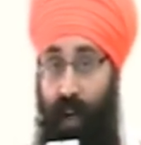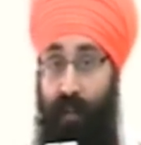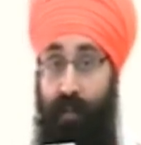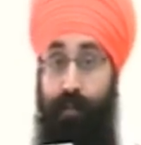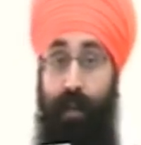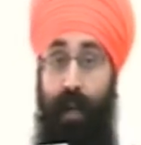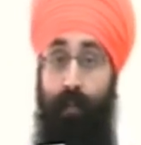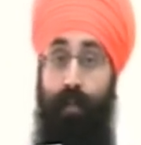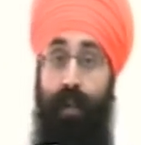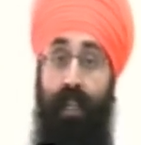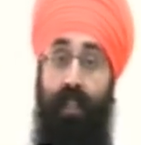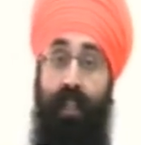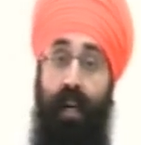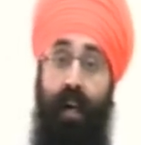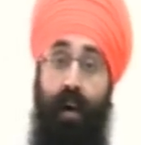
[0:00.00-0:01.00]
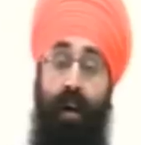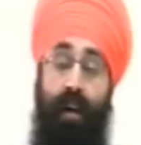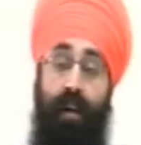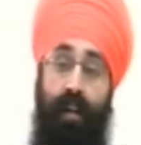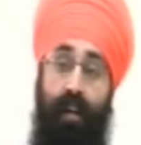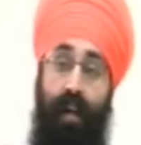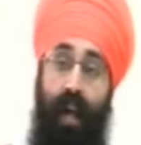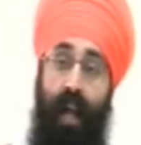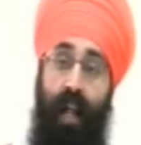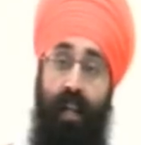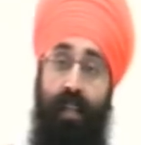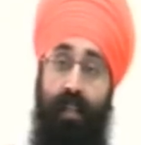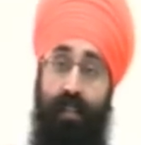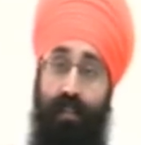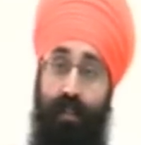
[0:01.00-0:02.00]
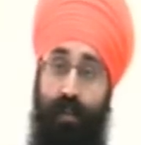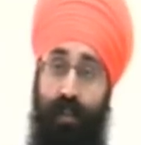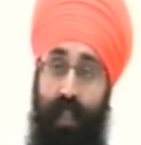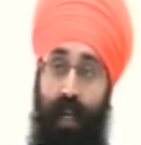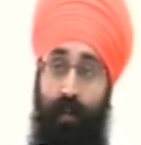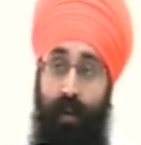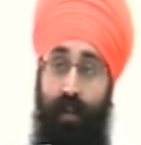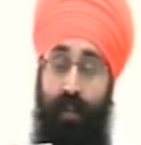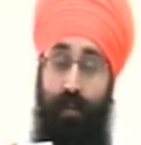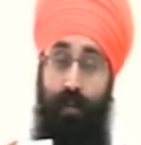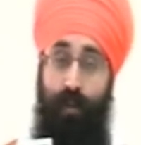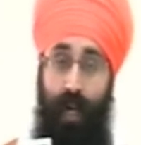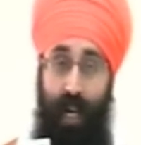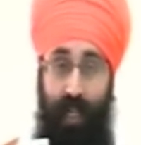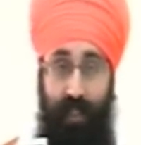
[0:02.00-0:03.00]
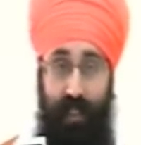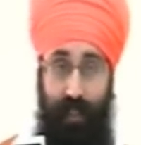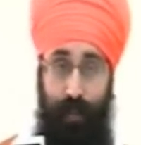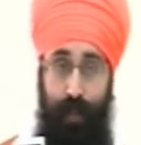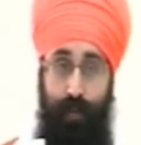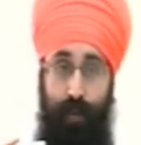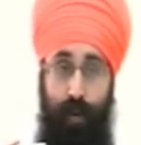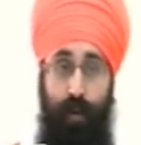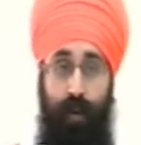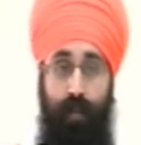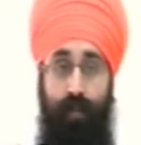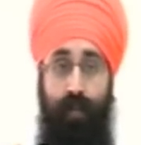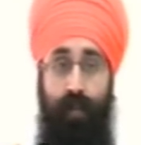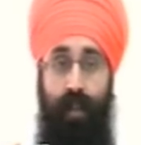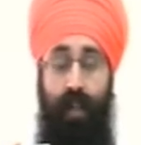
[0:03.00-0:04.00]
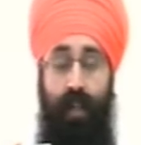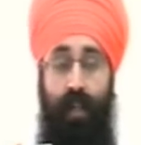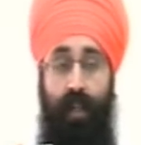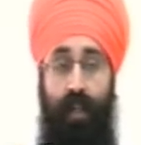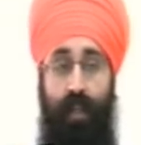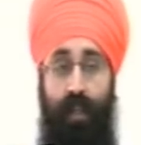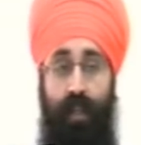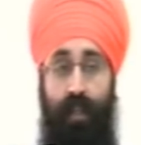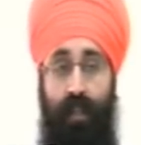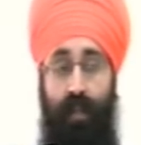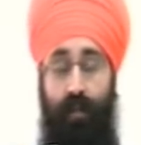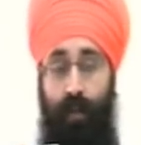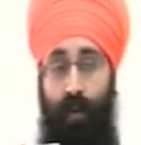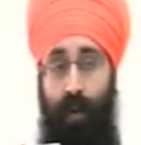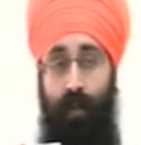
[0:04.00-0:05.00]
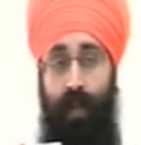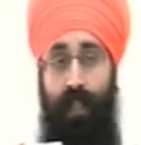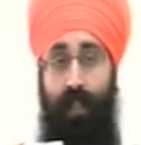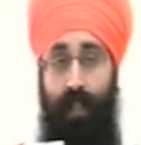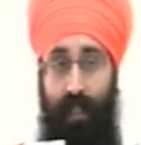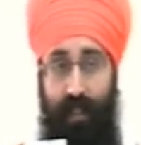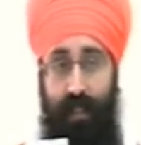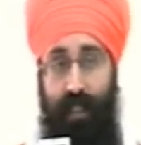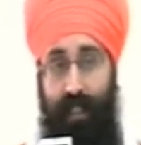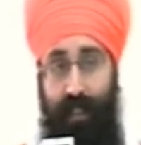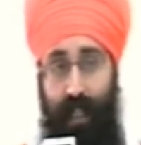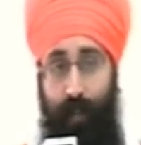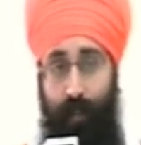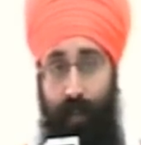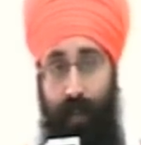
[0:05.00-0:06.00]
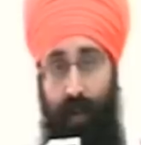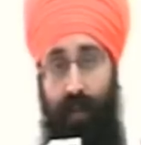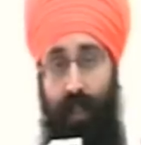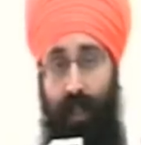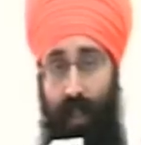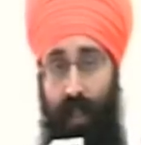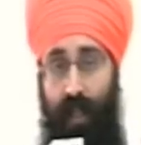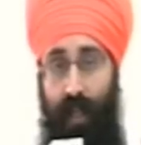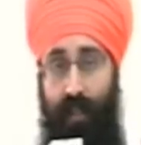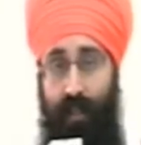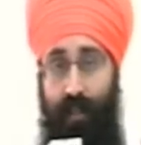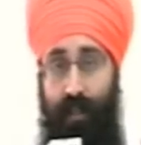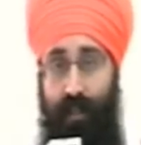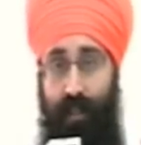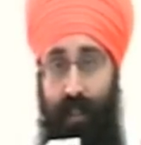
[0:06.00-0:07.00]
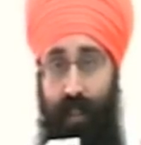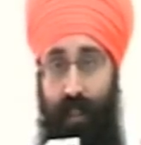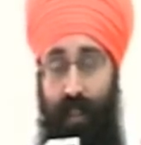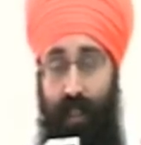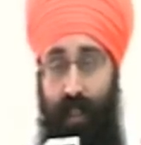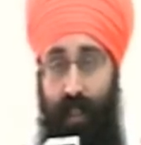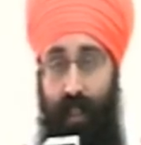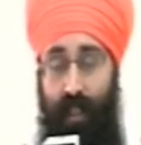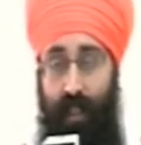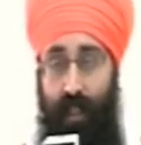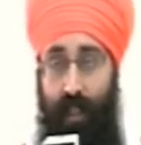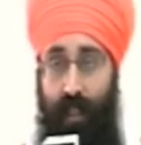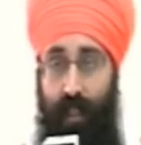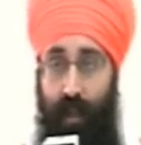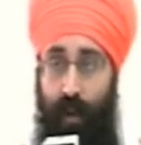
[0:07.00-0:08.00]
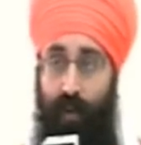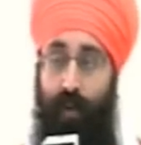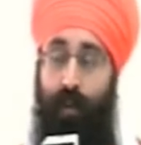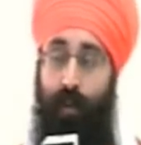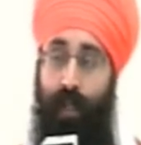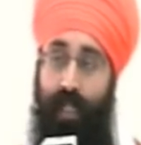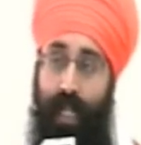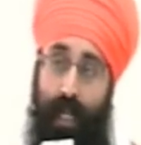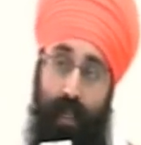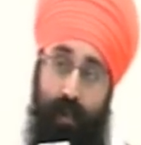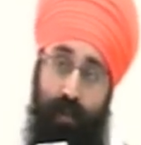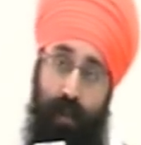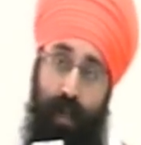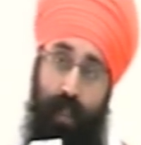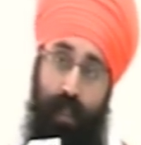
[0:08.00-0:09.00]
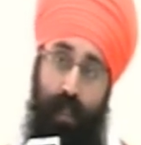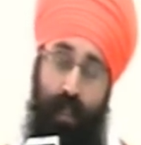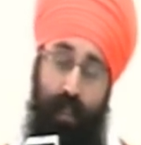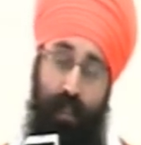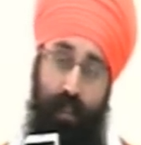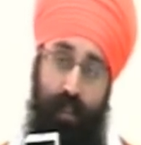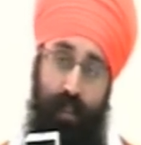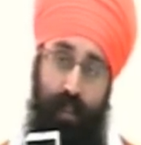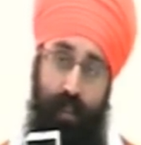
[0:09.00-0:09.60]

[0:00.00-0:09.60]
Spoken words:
of remembering their elders or their most wisest before them. The Mool Mantra is an example of the Ardas. If we want to take it further,